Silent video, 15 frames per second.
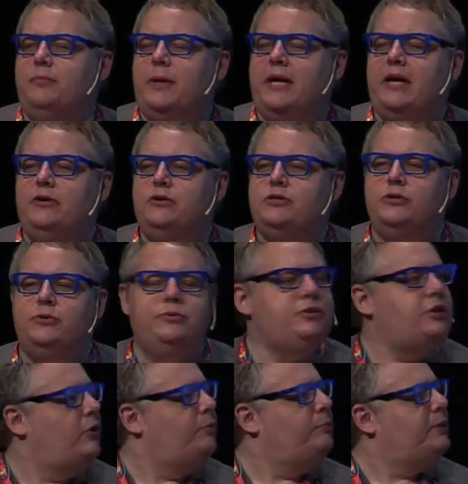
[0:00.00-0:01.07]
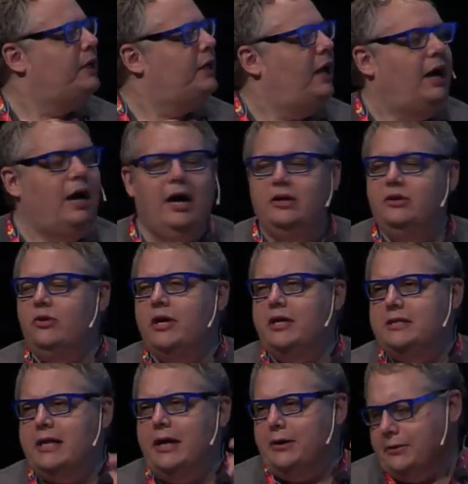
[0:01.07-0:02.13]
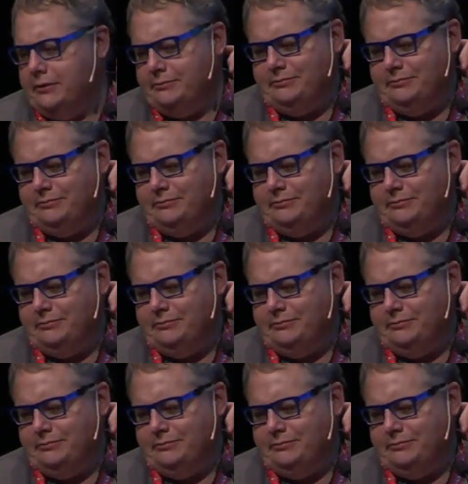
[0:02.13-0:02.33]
beginners too, so uh, don't get scared.